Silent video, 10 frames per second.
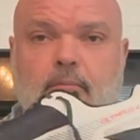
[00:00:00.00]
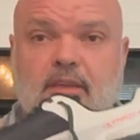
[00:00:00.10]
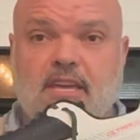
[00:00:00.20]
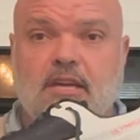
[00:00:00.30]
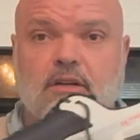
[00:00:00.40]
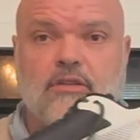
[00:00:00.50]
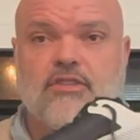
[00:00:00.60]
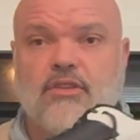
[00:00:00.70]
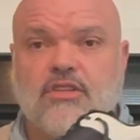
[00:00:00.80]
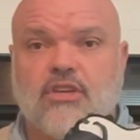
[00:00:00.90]
heel
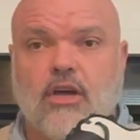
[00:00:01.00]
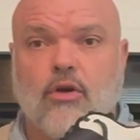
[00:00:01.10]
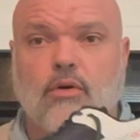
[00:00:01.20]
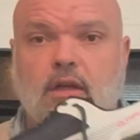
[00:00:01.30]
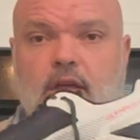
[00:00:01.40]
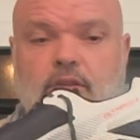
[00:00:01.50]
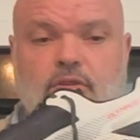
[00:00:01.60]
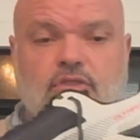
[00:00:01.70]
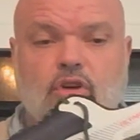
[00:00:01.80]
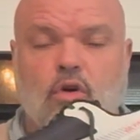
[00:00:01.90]
to the toe,
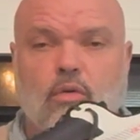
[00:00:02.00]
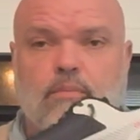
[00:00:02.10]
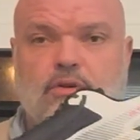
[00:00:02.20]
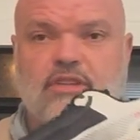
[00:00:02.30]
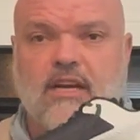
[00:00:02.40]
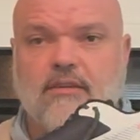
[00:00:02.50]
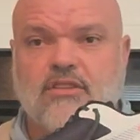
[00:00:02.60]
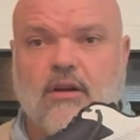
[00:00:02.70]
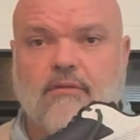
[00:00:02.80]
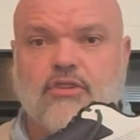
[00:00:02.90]
there's no percentage
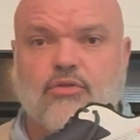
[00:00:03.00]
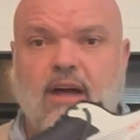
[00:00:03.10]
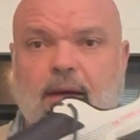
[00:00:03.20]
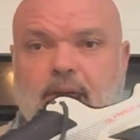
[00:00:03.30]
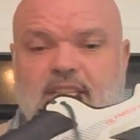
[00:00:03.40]
of a drop.